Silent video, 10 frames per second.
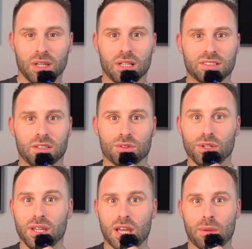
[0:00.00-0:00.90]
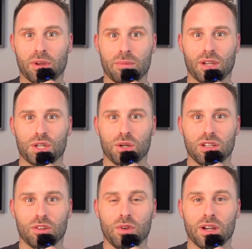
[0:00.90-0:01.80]
So today I'm going to make sure
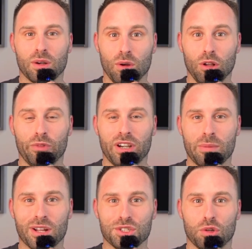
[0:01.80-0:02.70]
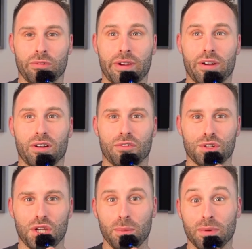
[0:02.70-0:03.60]
that we are all very much aware of
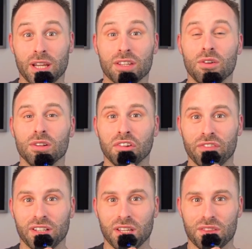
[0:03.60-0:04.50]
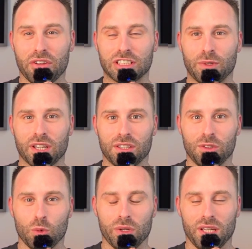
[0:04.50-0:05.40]
Shapely and all the funny things we can do
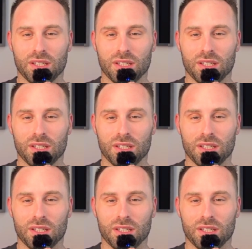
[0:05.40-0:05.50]
with it.